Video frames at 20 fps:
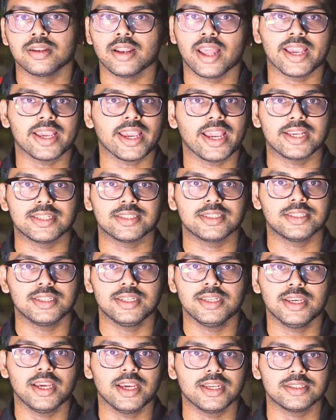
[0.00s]
like
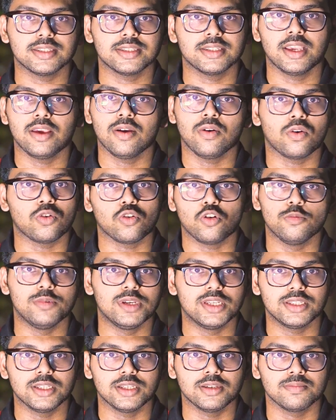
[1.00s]
ST, SC or
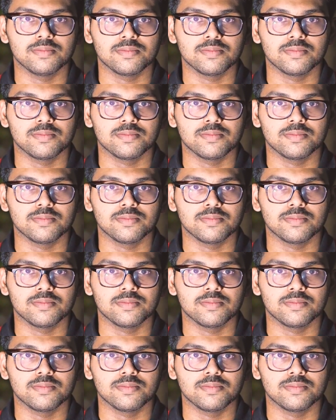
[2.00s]
OBC.